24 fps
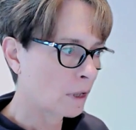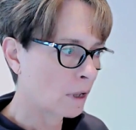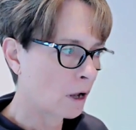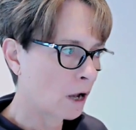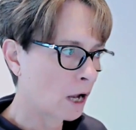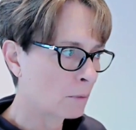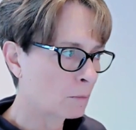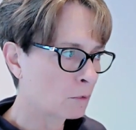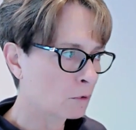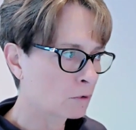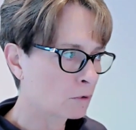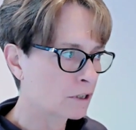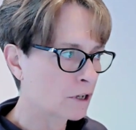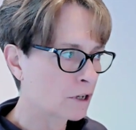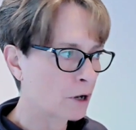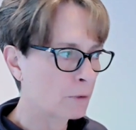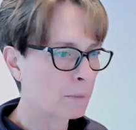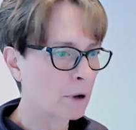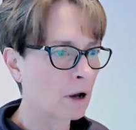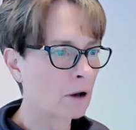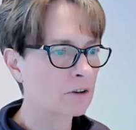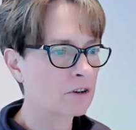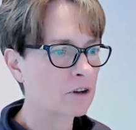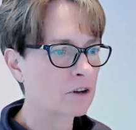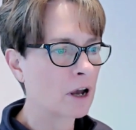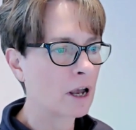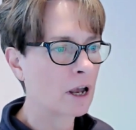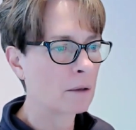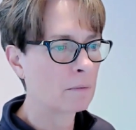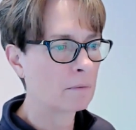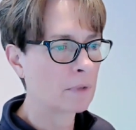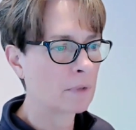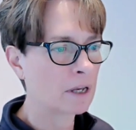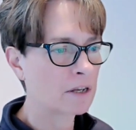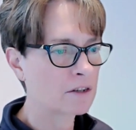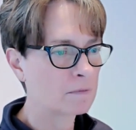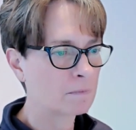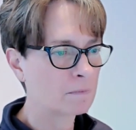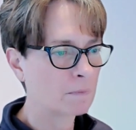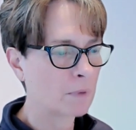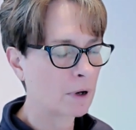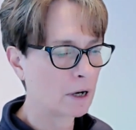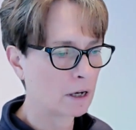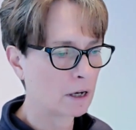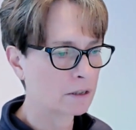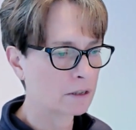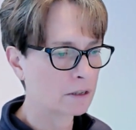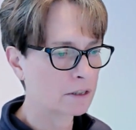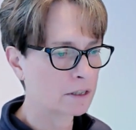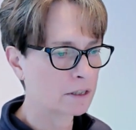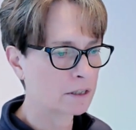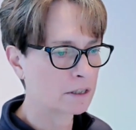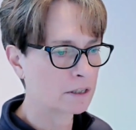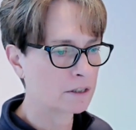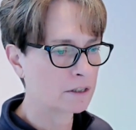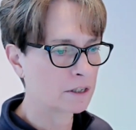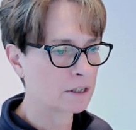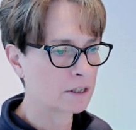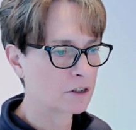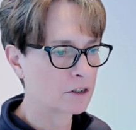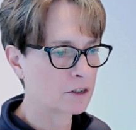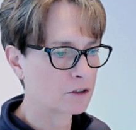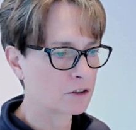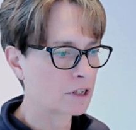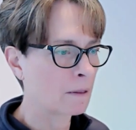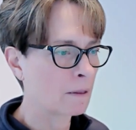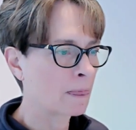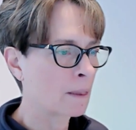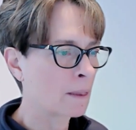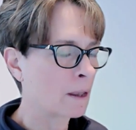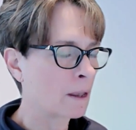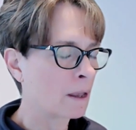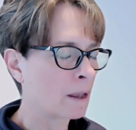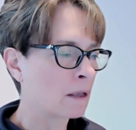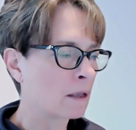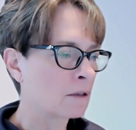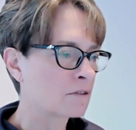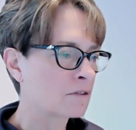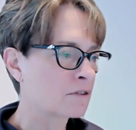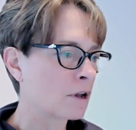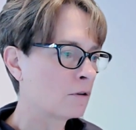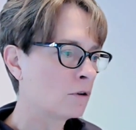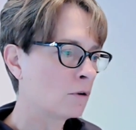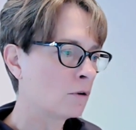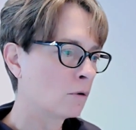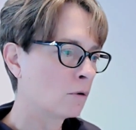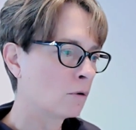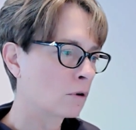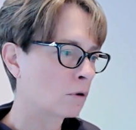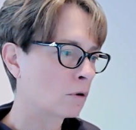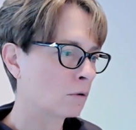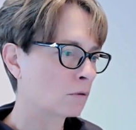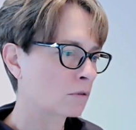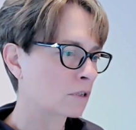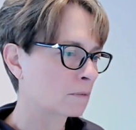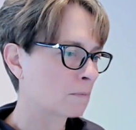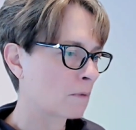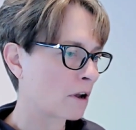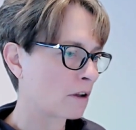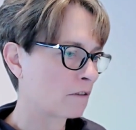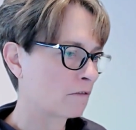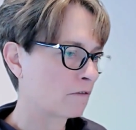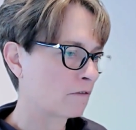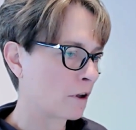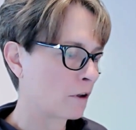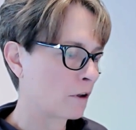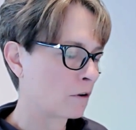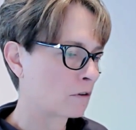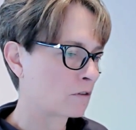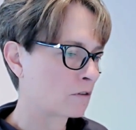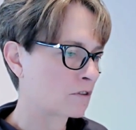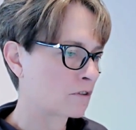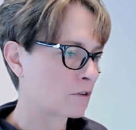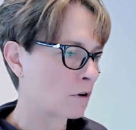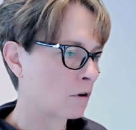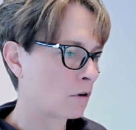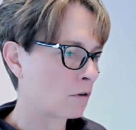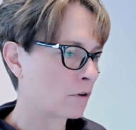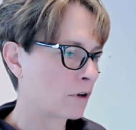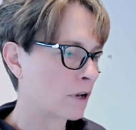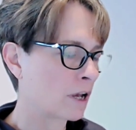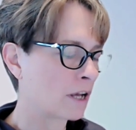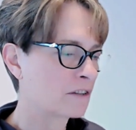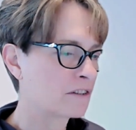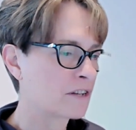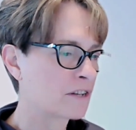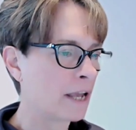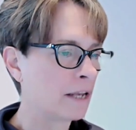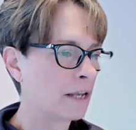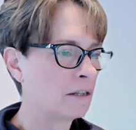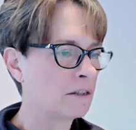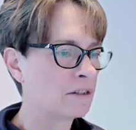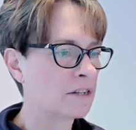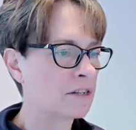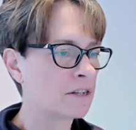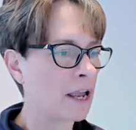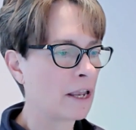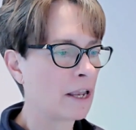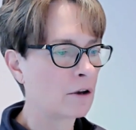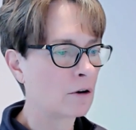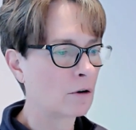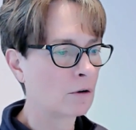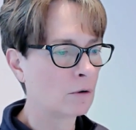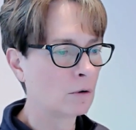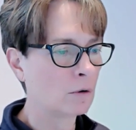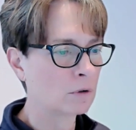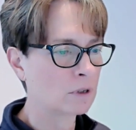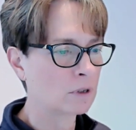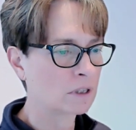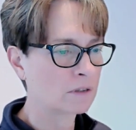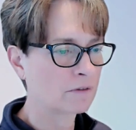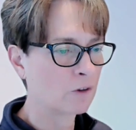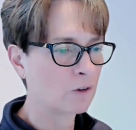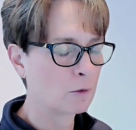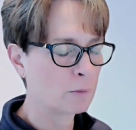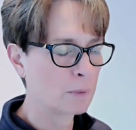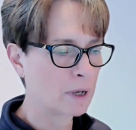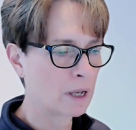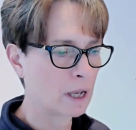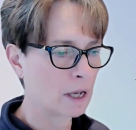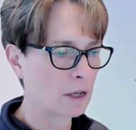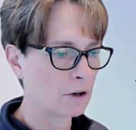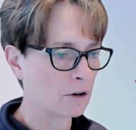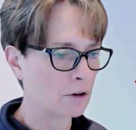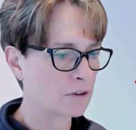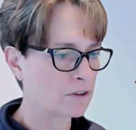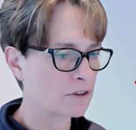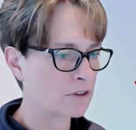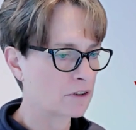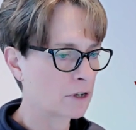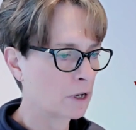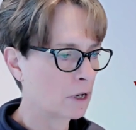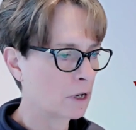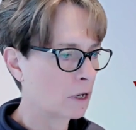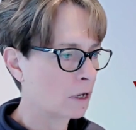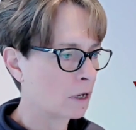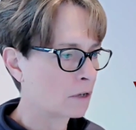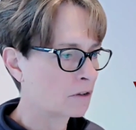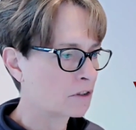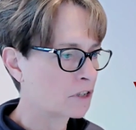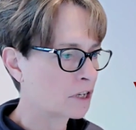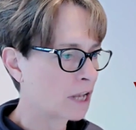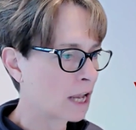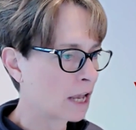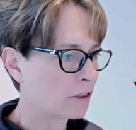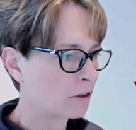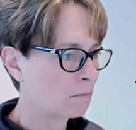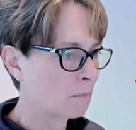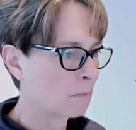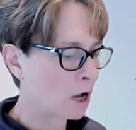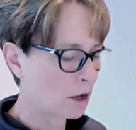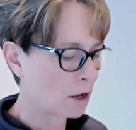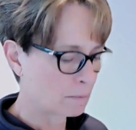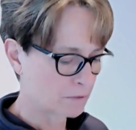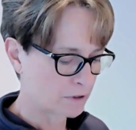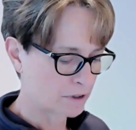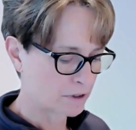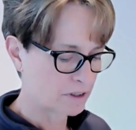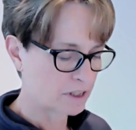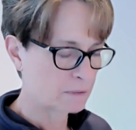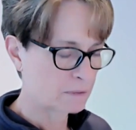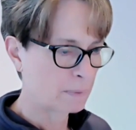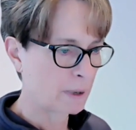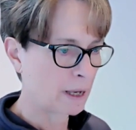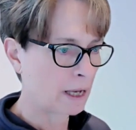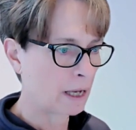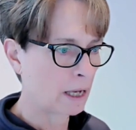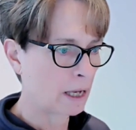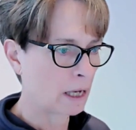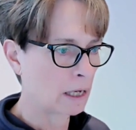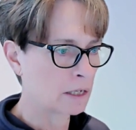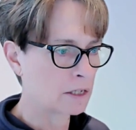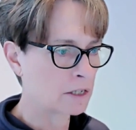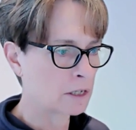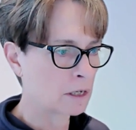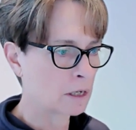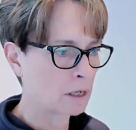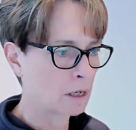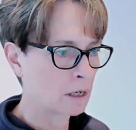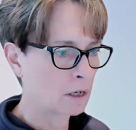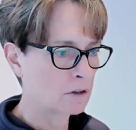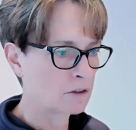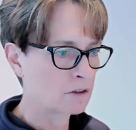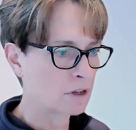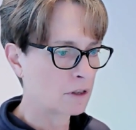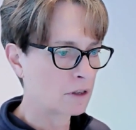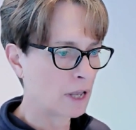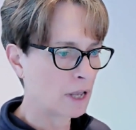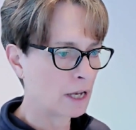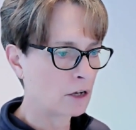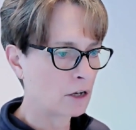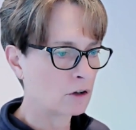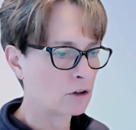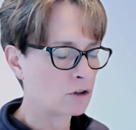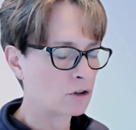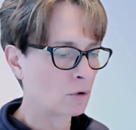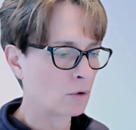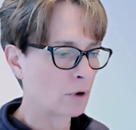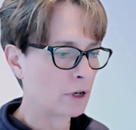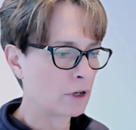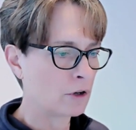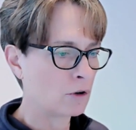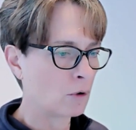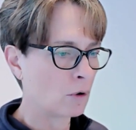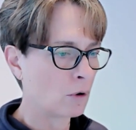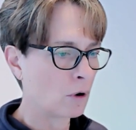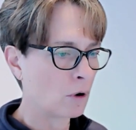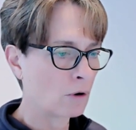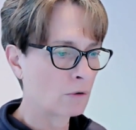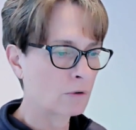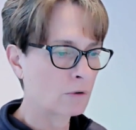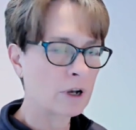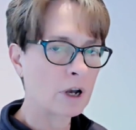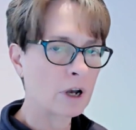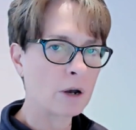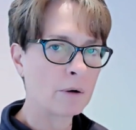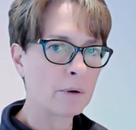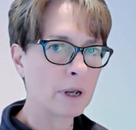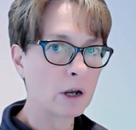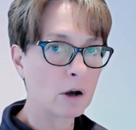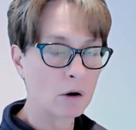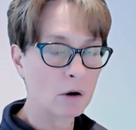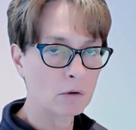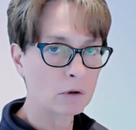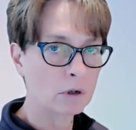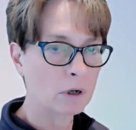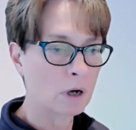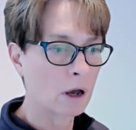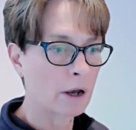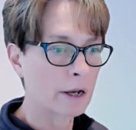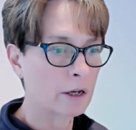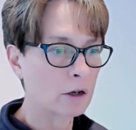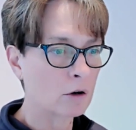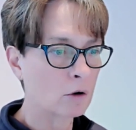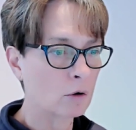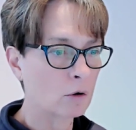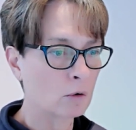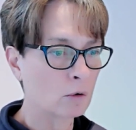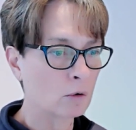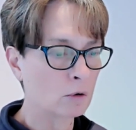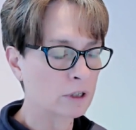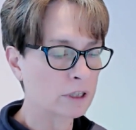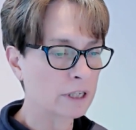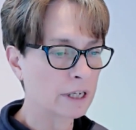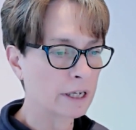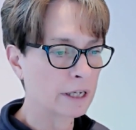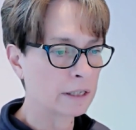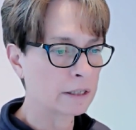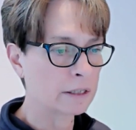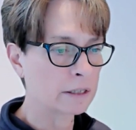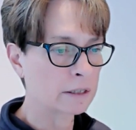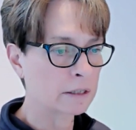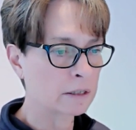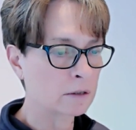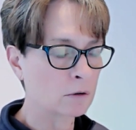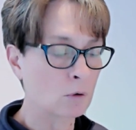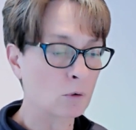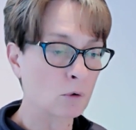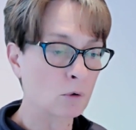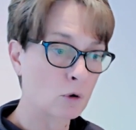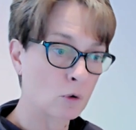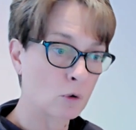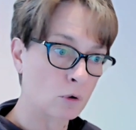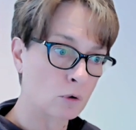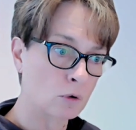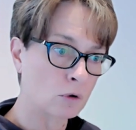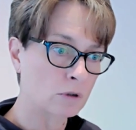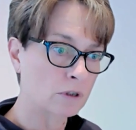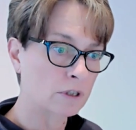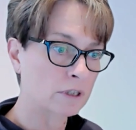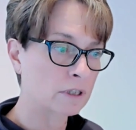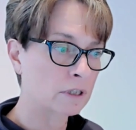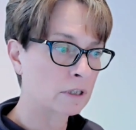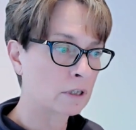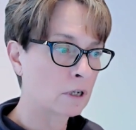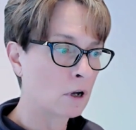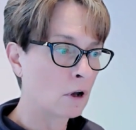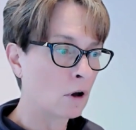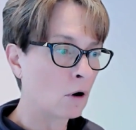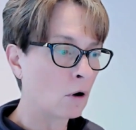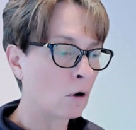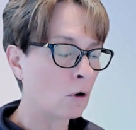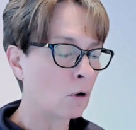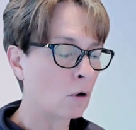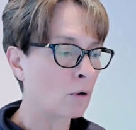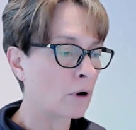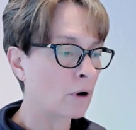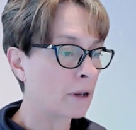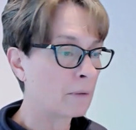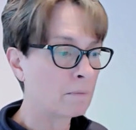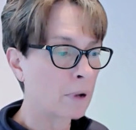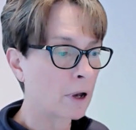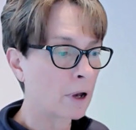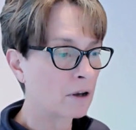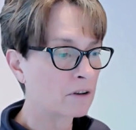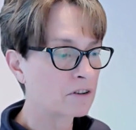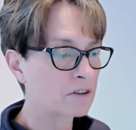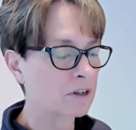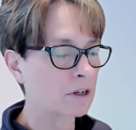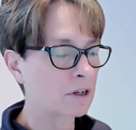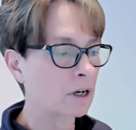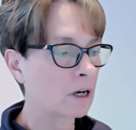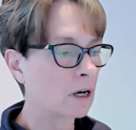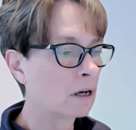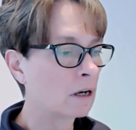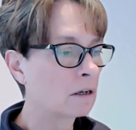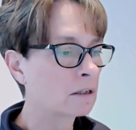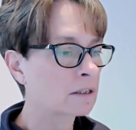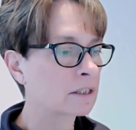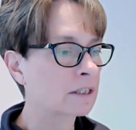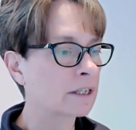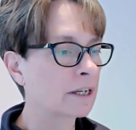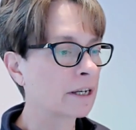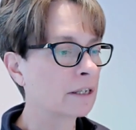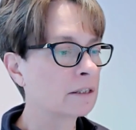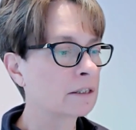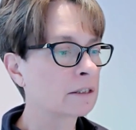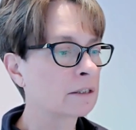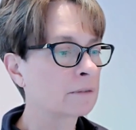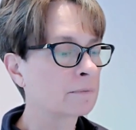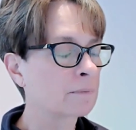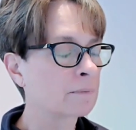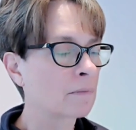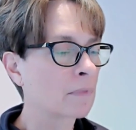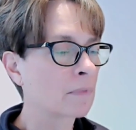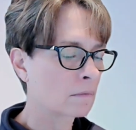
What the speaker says: I'm also a part-time Pilates instructor. So your course might focus on a 10-day course for beginners to get them up to speed so they could join your ongoing online courses or in-person classes.